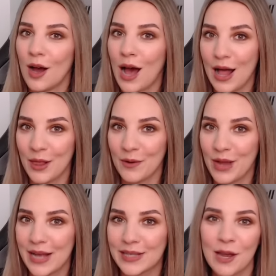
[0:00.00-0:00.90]
Hello
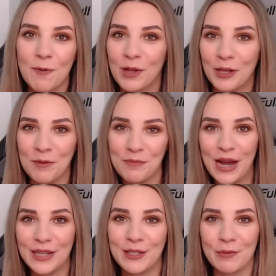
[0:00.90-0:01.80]
guys and welcome
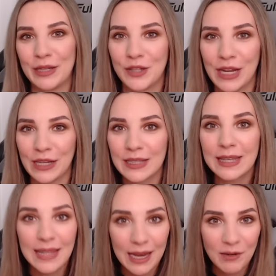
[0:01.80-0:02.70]
back to my channel.
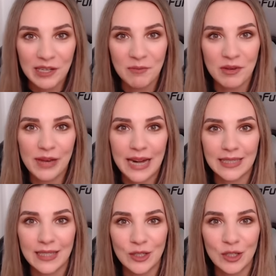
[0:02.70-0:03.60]
Today we're going to be
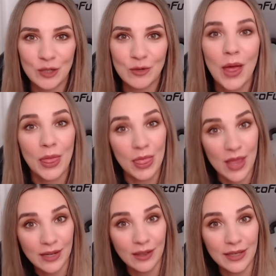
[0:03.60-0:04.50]
reacting to
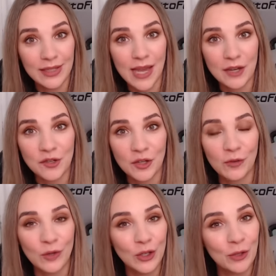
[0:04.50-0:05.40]
Netherlands entry
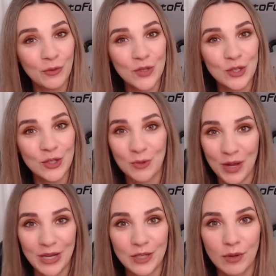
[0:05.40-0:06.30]
for Eurovision
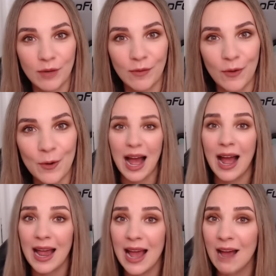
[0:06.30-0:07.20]
2024.
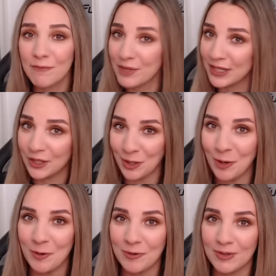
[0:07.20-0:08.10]
I have been
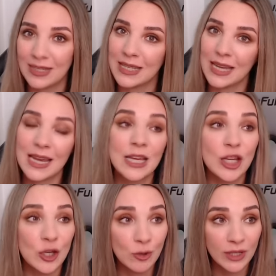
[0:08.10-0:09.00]
told that
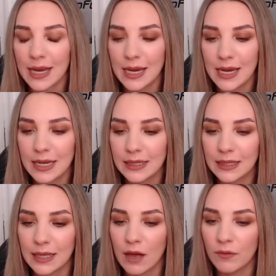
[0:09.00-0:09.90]
Joost
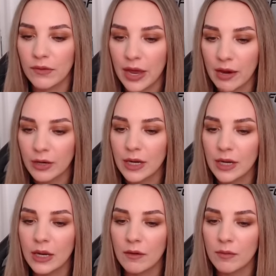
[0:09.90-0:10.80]
is
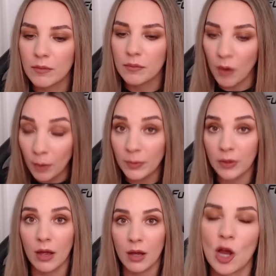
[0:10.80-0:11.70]
very
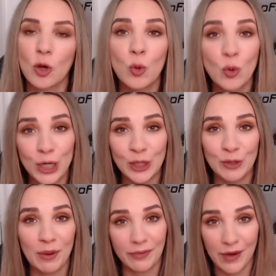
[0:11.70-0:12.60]
popular. According
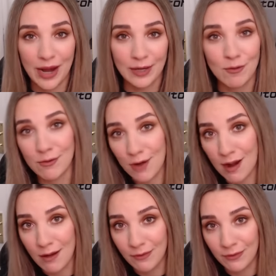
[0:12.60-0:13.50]
to my friend
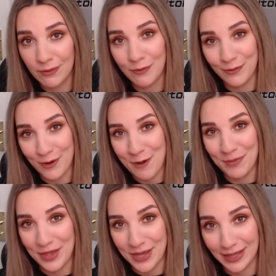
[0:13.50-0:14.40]
Raf
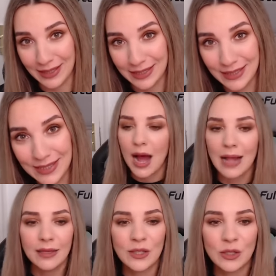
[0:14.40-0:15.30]
from the Netherlands,
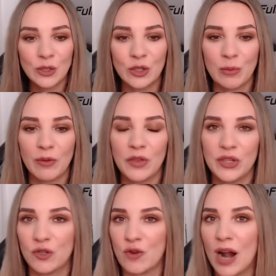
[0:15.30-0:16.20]
I listened to some of
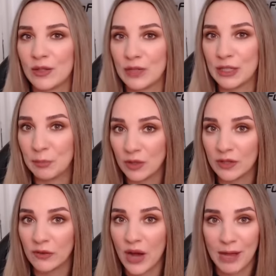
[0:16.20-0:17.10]
these tracks on
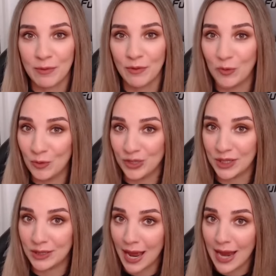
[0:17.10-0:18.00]
Spotify before
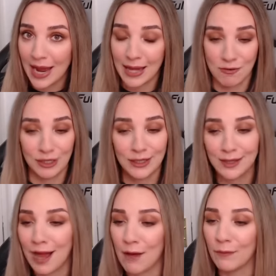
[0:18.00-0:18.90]
today and
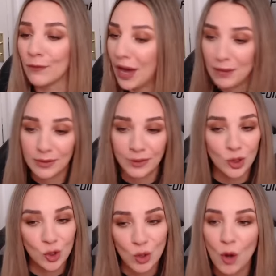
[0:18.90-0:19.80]
honestly I'm vibing
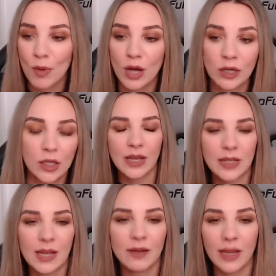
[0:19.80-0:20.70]
so much.
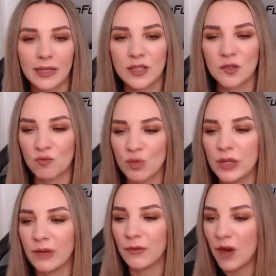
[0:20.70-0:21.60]
It's kind of like this
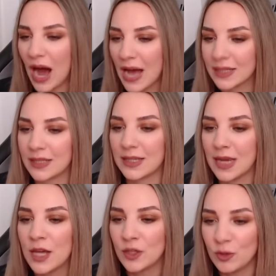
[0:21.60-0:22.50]
really fast
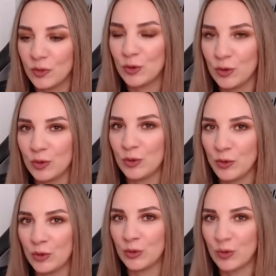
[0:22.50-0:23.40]
do, do, do,
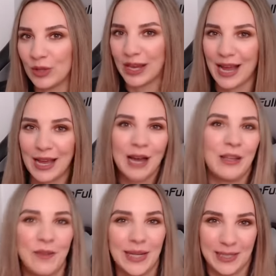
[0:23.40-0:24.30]
do, do, like I
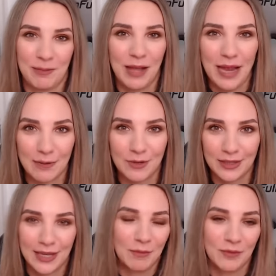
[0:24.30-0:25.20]
can't even explain
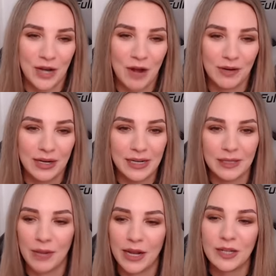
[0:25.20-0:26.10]
what type of genre it
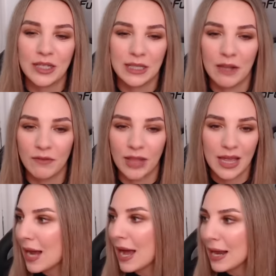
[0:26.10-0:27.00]
is, but I just love
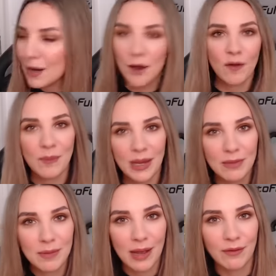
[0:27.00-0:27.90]
it. I don't know,
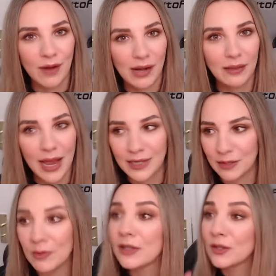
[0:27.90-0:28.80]
maybe my friend lied
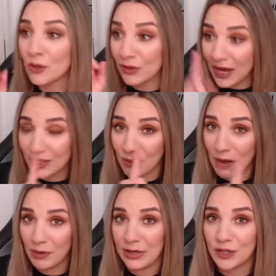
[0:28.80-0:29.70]
to me, so that's
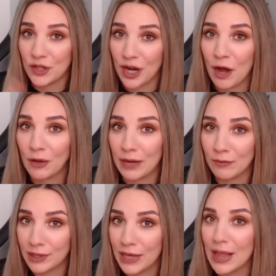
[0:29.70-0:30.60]
why we're gonna check out
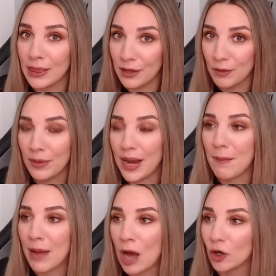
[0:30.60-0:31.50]
and read a little bit
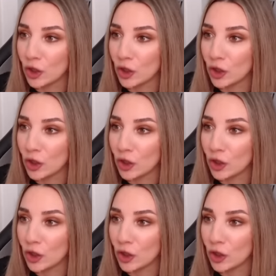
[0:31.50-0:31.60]
about